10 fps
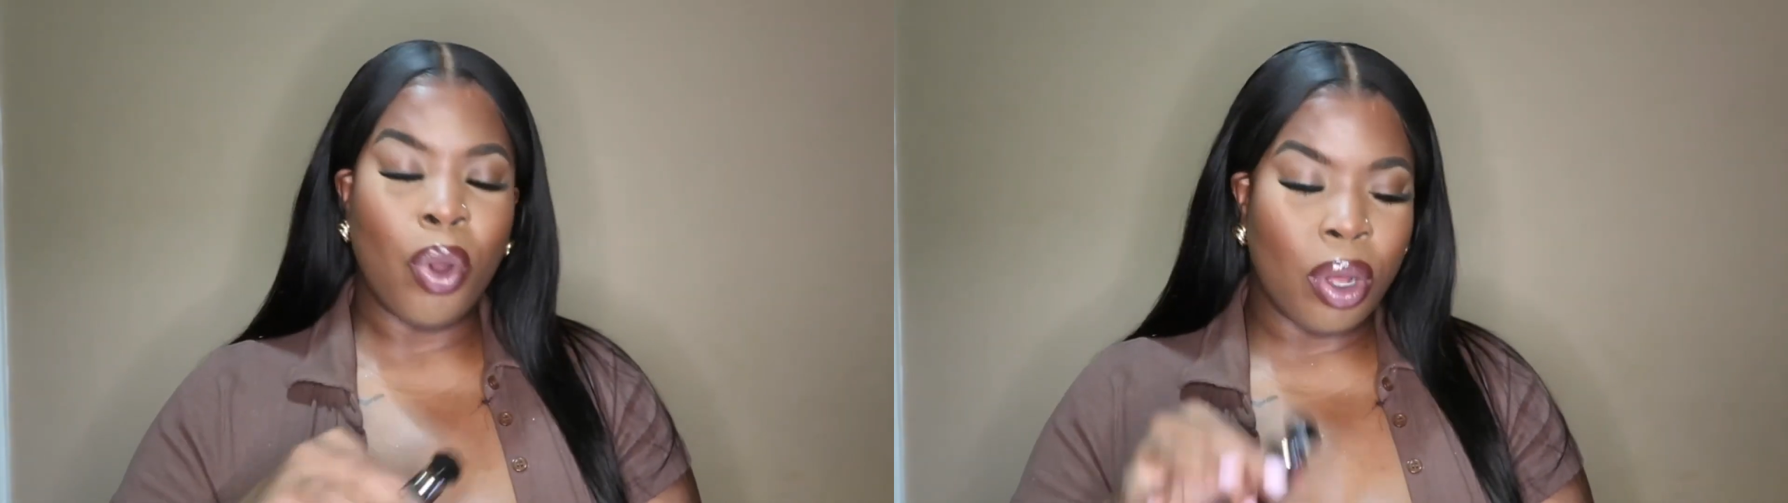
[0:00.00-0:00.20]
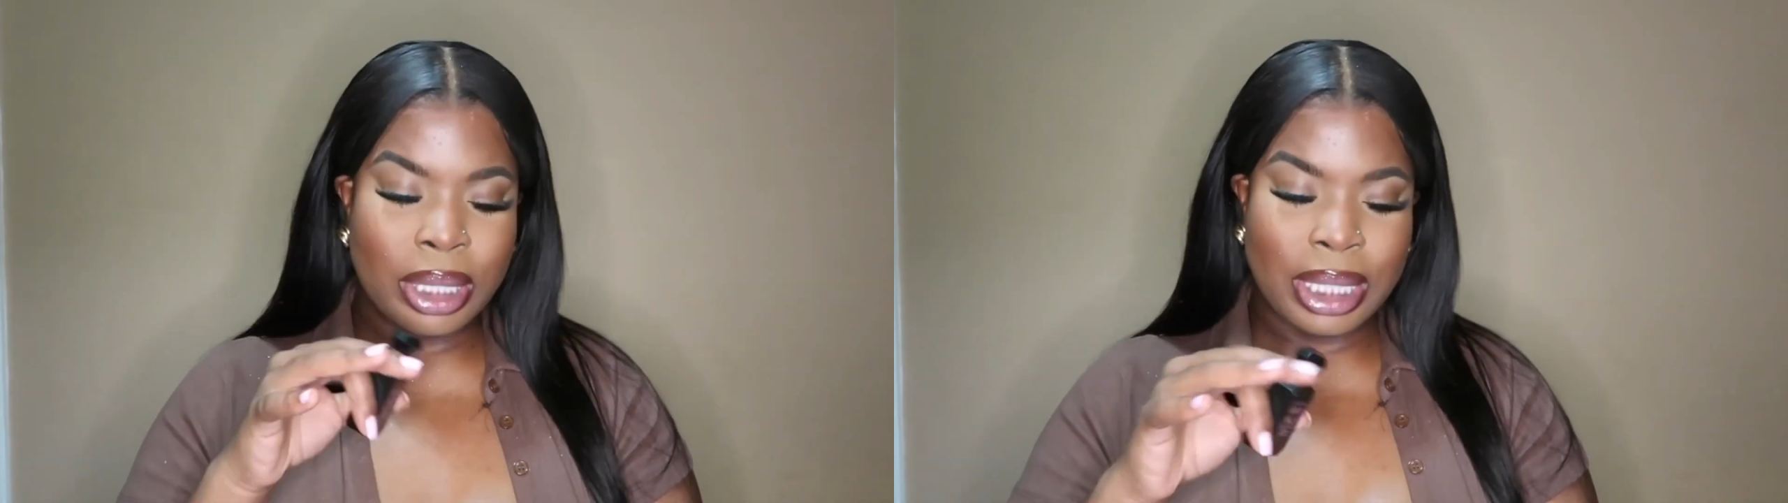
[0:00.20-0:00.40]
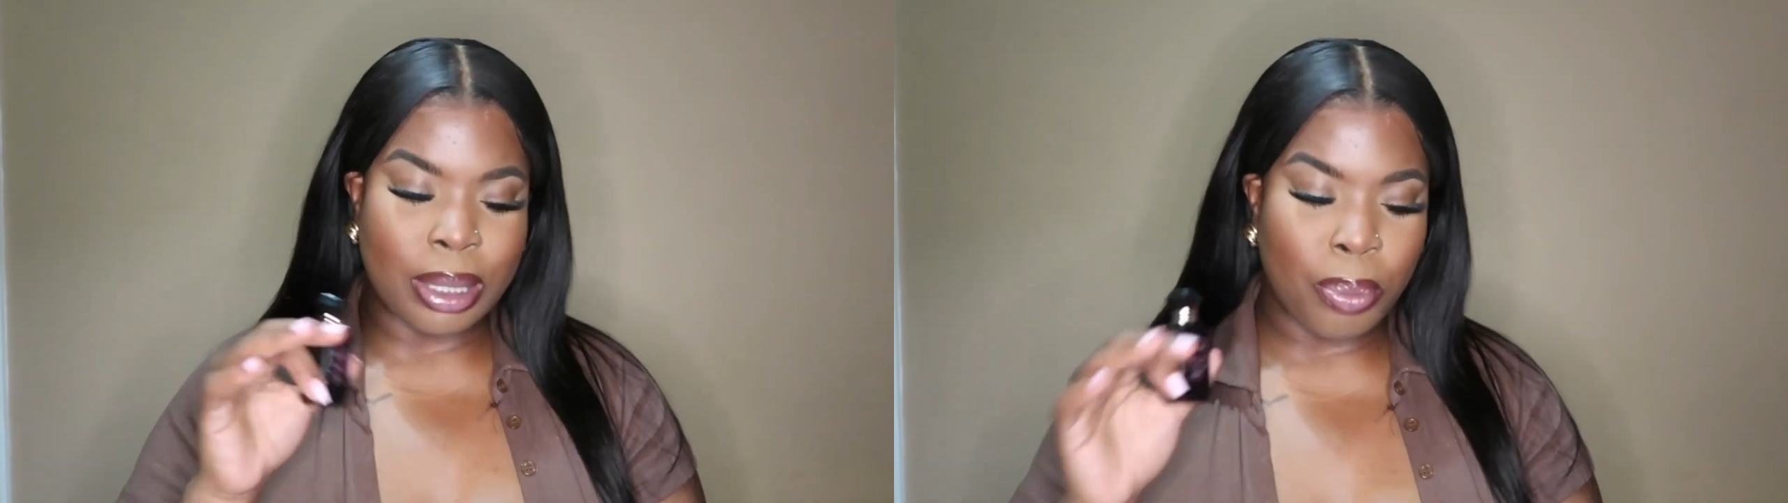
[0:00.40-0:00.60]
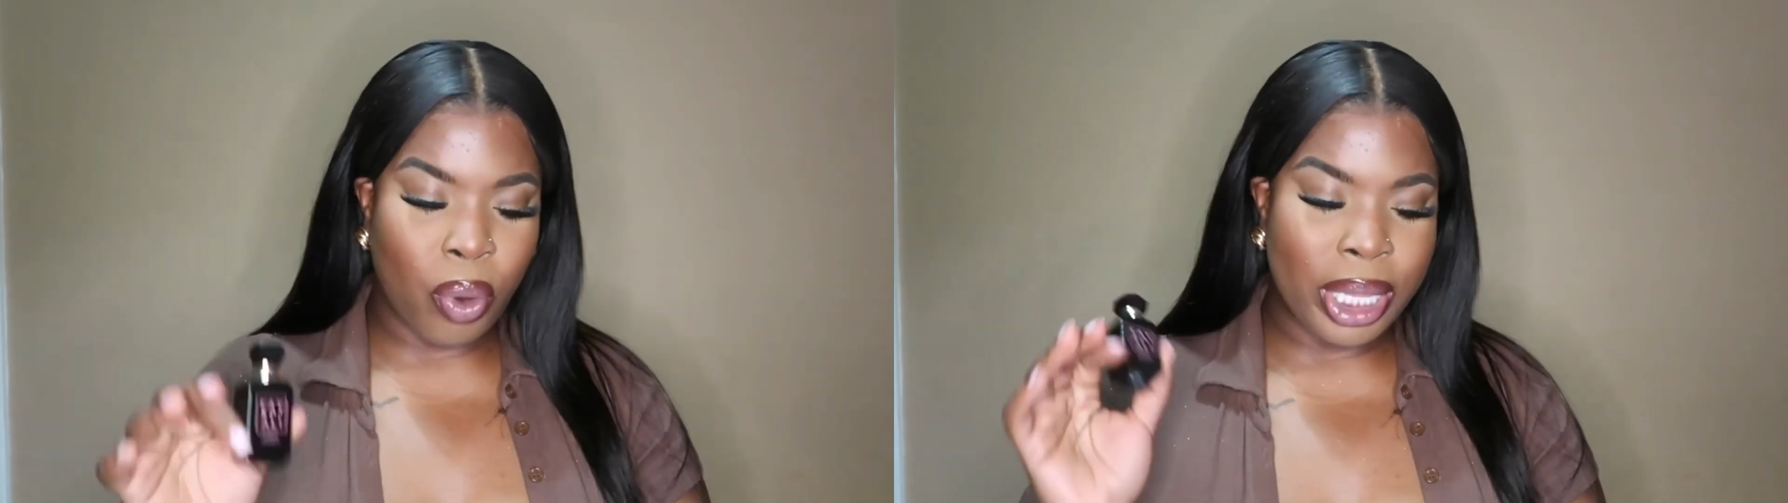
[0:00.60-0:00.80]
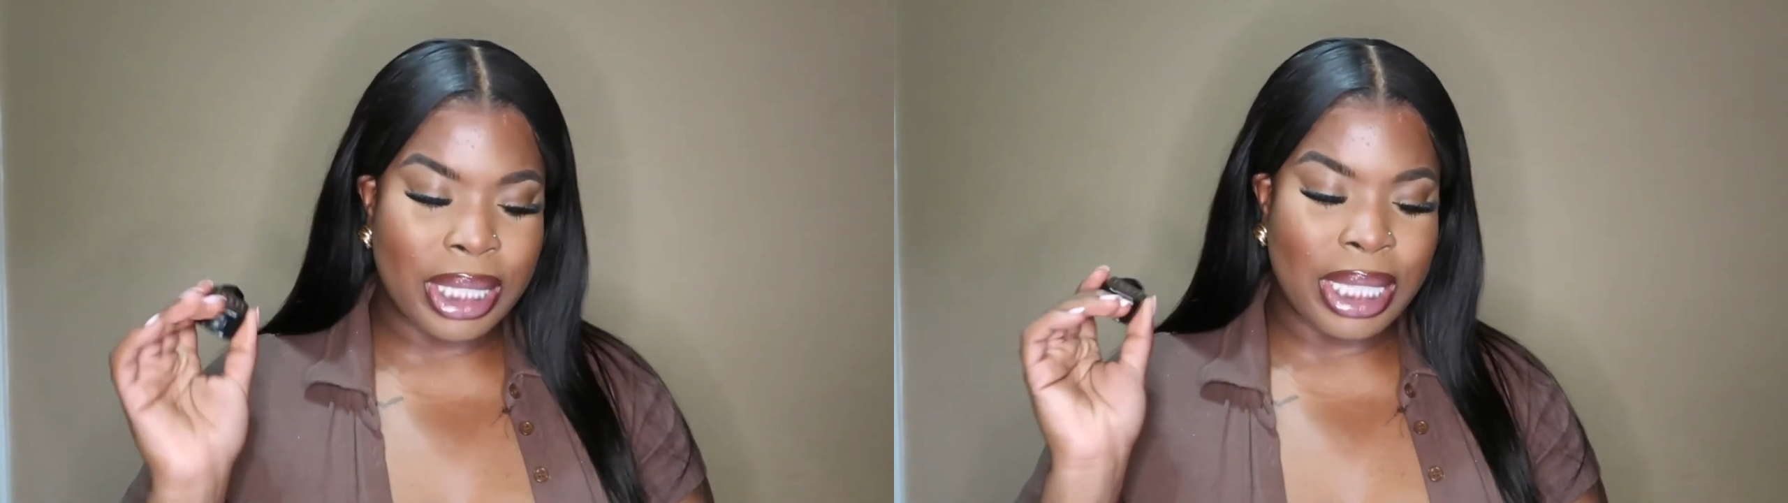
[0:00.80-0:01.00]
not
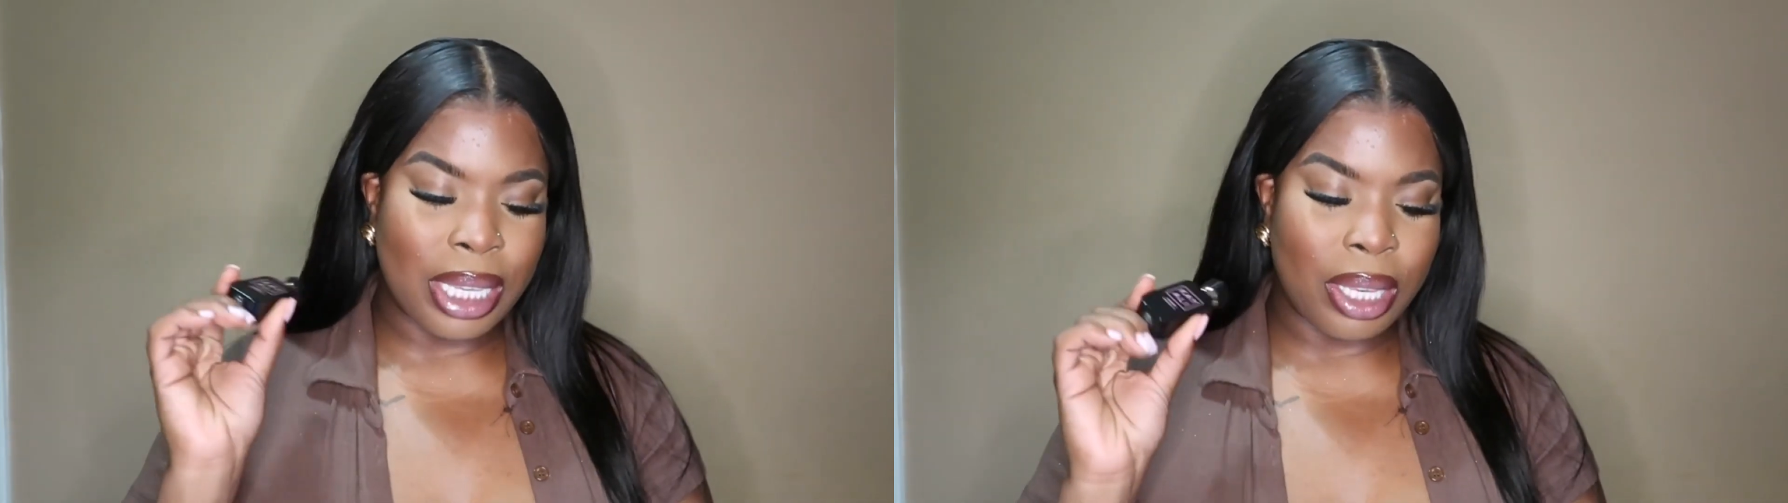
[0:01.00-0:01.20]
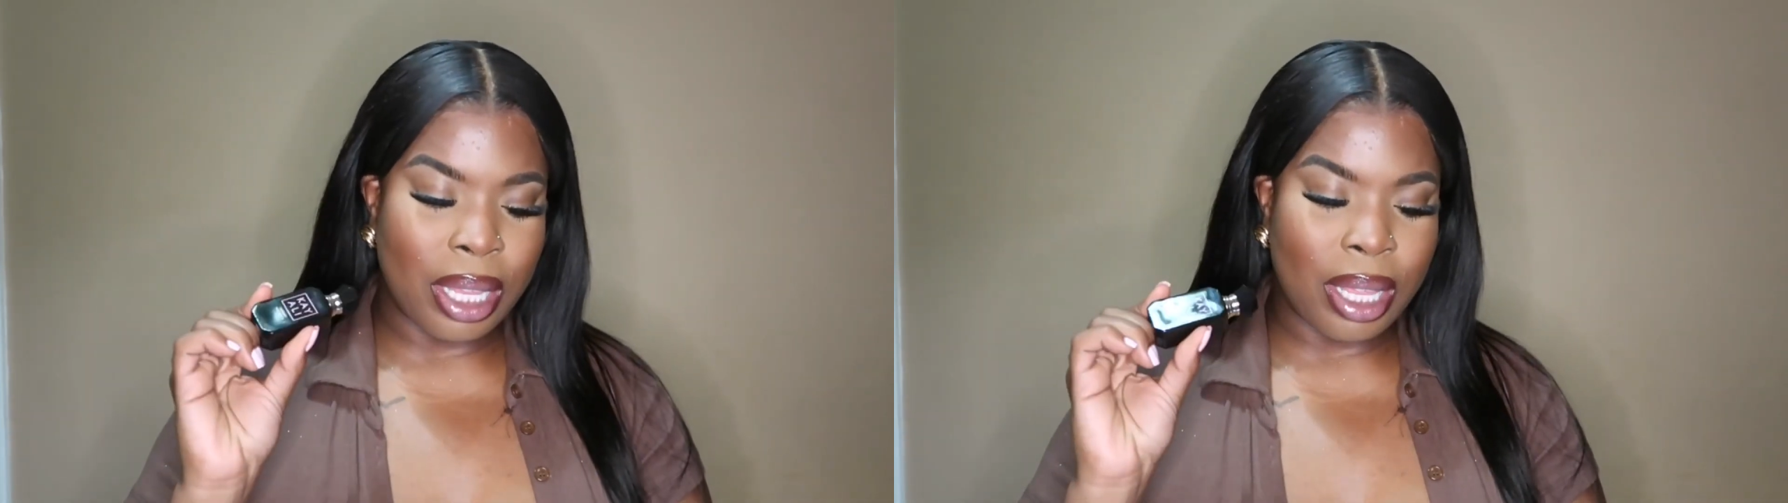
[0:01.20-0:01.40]
disappointed